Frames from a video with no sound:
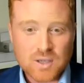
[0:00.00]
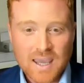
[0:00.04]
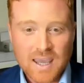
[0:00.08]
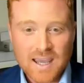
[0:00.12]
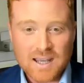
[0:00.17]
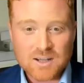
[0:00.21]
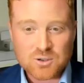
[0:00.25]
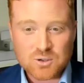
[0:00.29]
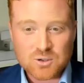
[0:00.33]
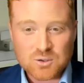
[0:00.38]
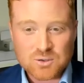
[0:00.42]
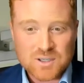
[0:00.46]

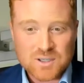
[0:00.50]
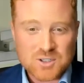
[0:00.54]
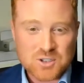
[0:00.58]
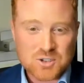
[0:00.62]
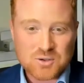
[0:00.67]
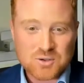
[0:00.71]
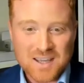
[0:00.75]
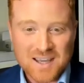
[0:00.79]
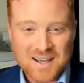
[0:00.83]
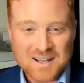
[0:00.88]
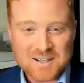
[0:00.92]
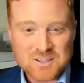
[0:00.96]
can do this, you
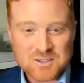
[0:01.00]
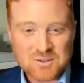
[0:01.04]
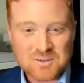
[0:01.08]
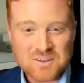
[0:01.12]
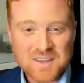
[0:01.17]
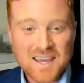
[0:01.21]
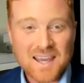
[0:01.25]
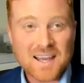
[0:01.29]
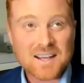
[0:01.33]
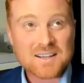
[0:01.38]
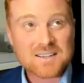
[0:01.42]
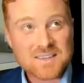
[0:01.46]
can't do
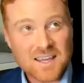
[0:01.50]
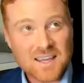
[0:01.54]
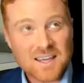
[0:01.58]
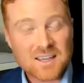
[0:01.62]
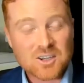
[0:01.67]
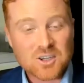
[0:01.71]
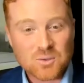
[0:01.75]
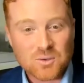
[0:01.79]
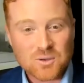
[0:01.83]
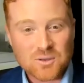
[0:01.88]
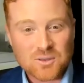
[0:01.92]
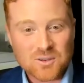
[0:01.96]
that.
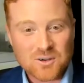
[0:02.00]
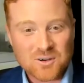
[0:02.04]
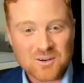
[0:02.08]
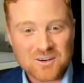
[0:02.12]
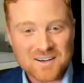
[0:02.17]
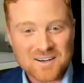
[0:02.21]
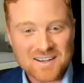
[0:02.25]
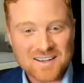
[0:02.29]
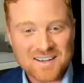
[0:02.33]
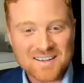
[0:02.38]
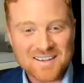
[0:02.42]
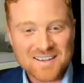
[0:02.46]
Thank you,
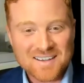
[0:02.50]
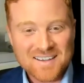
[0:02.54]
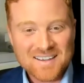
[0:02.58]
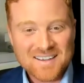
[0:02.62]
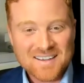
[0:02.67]
authority.